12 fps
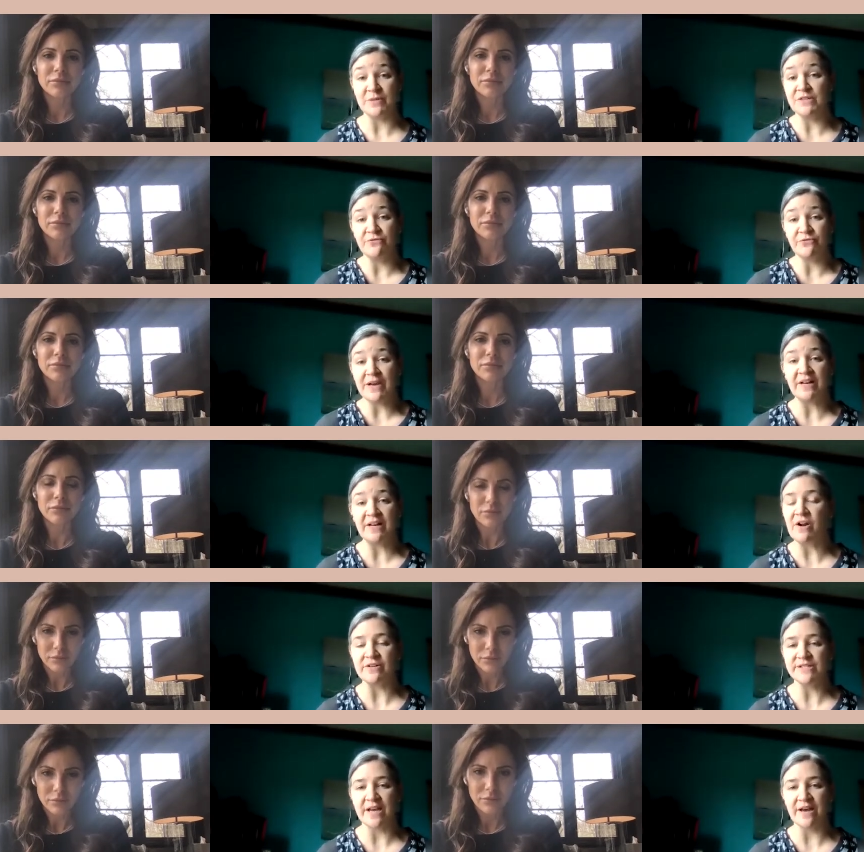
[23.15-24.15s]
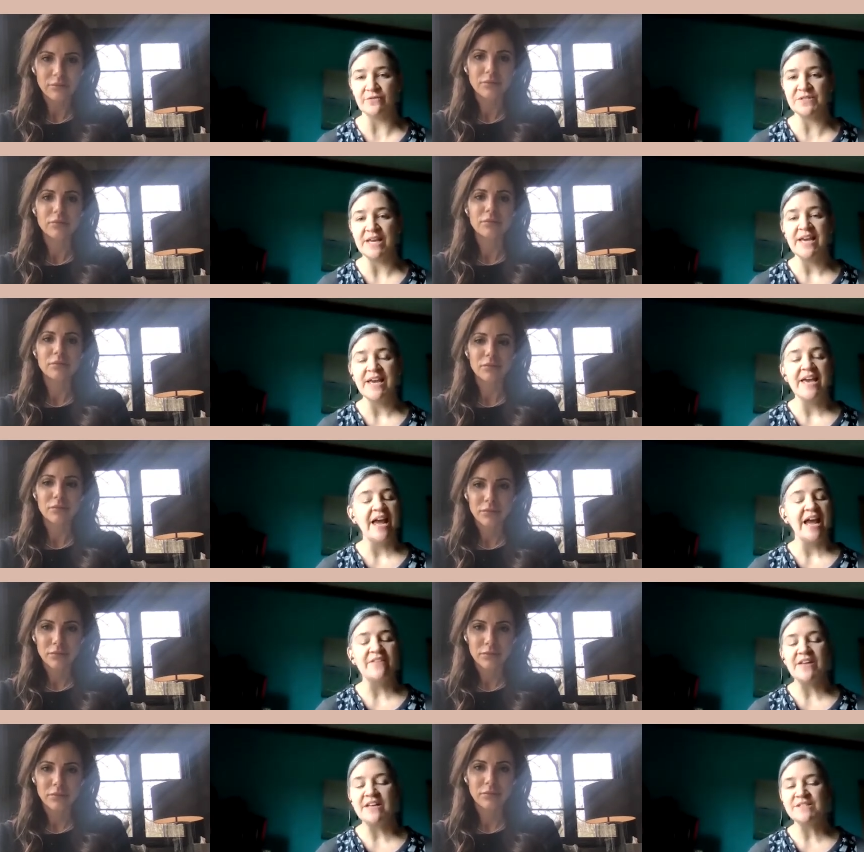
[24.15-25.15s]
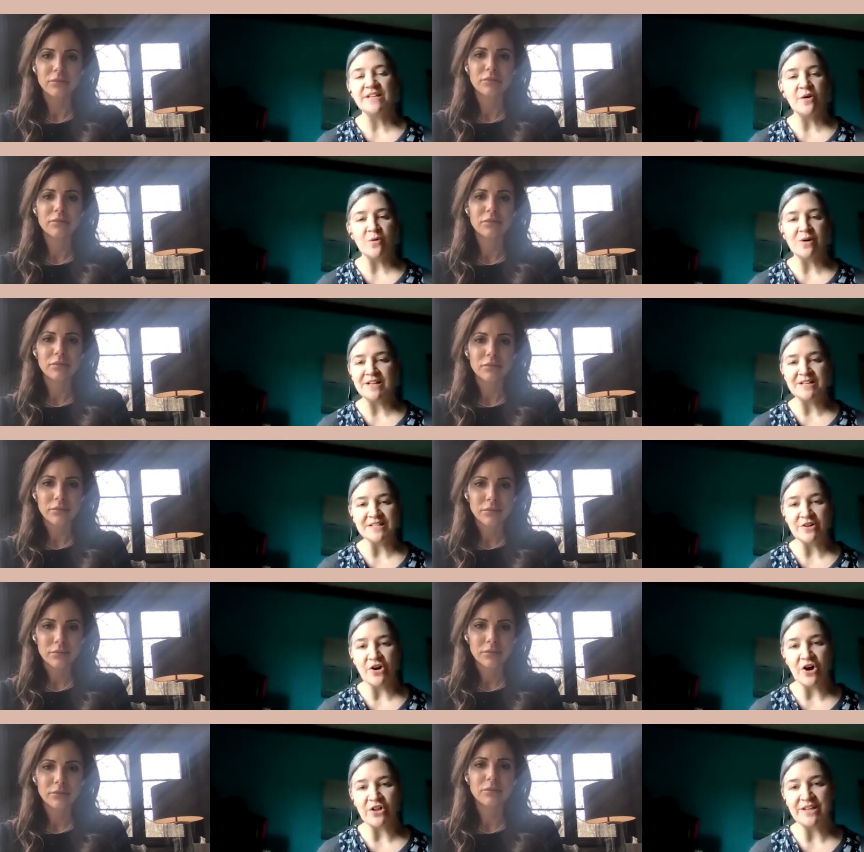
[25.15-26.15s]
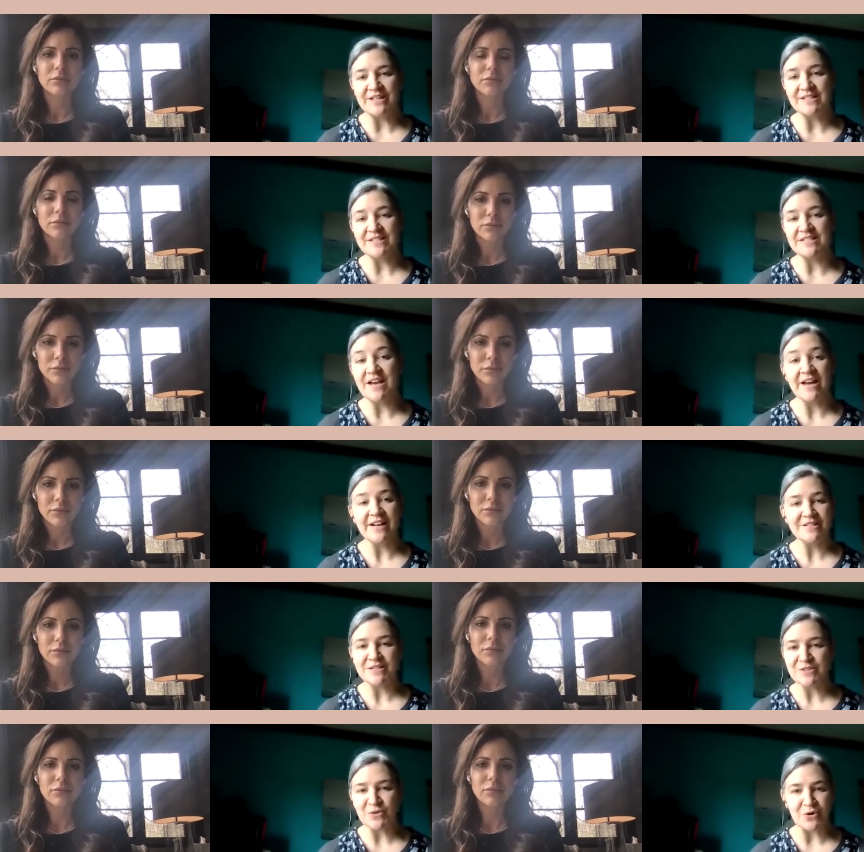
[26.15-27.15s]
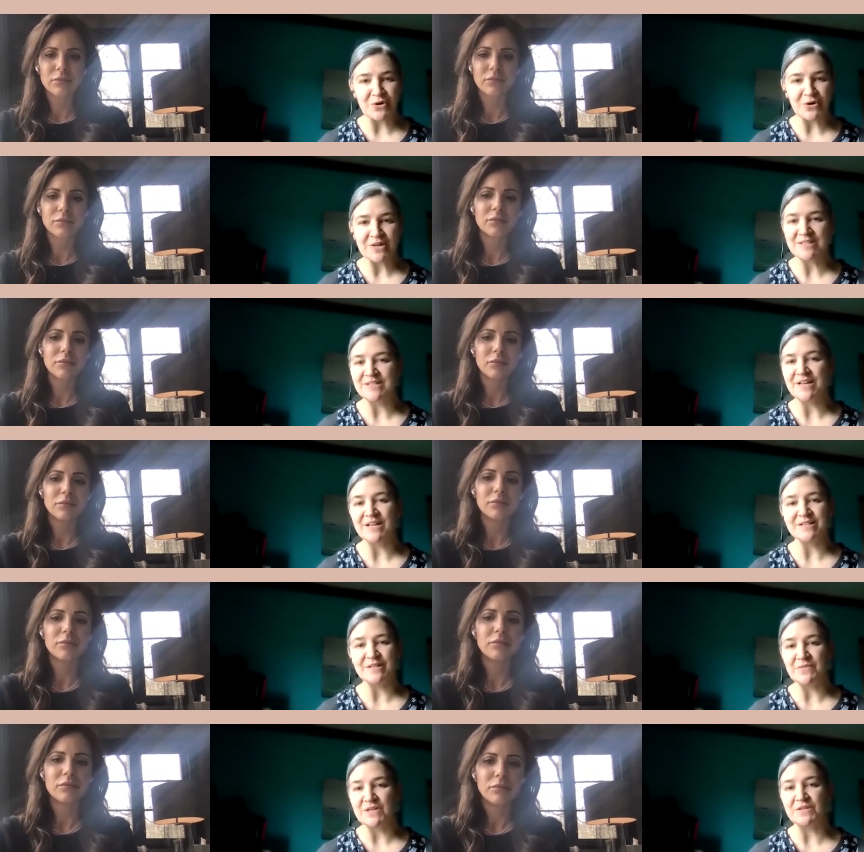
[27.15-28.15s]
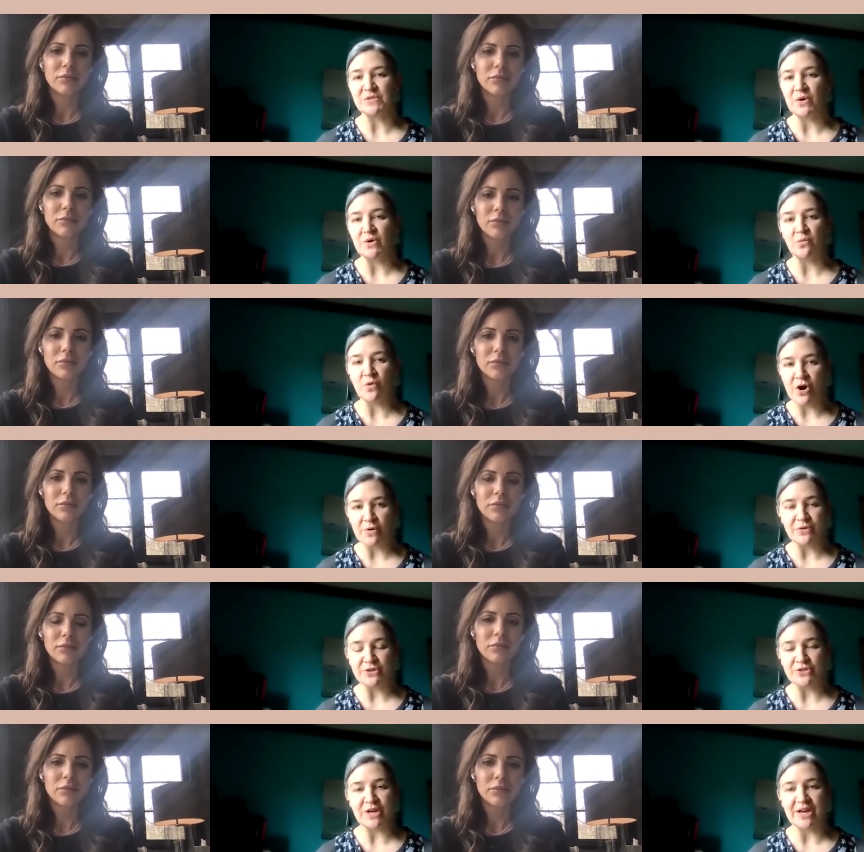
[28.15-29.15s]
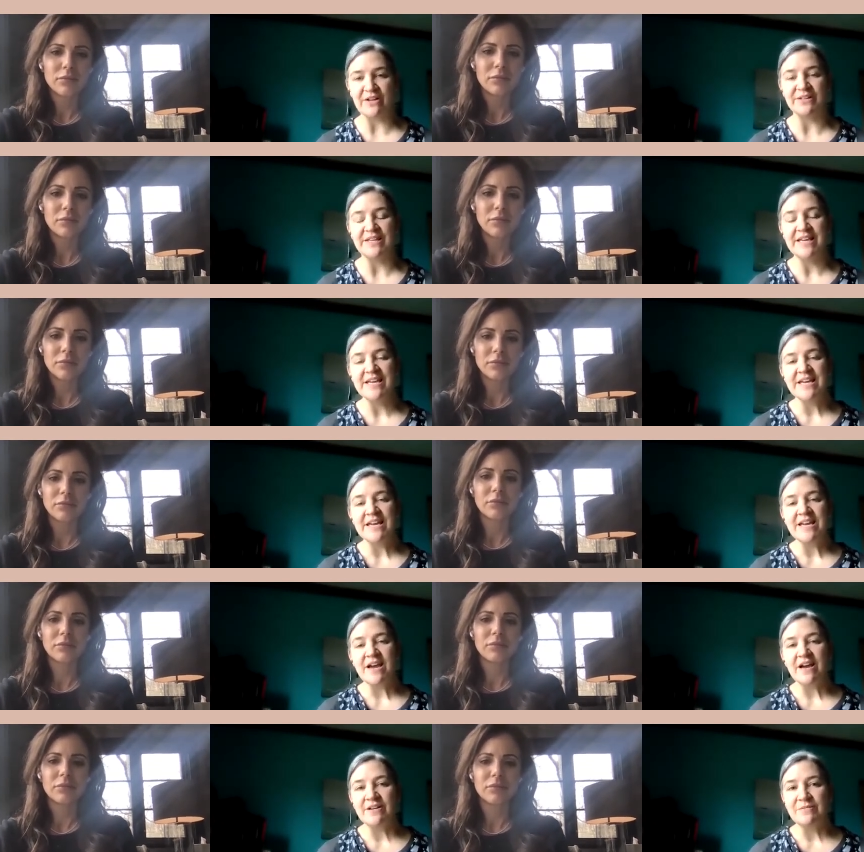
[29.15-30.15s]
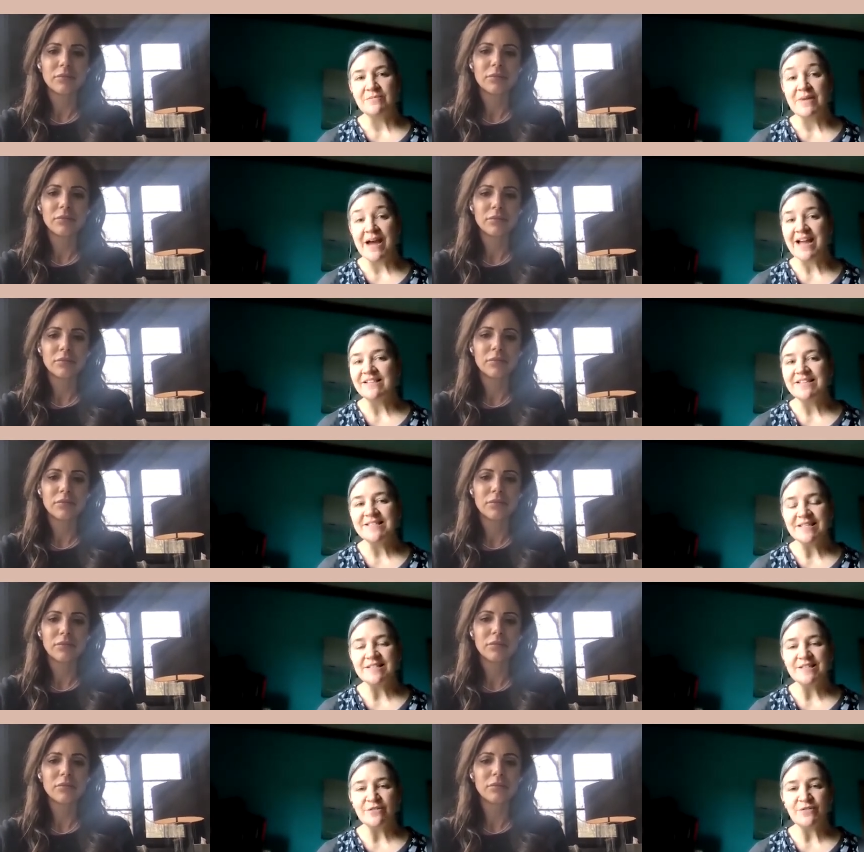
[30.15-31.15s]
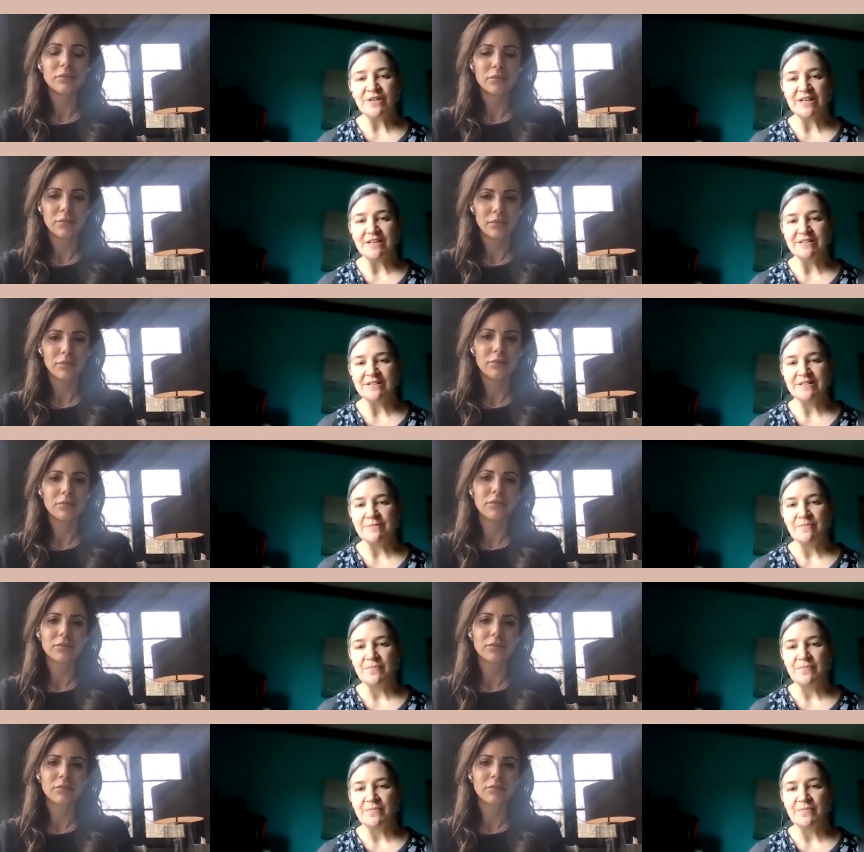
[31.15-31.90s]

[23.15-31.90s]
Speaker 1: We define it ourselves. And that's not what it is at all. And it's not a disorder, it's not something that's going wrong with the child. Uh, highly sensitive kids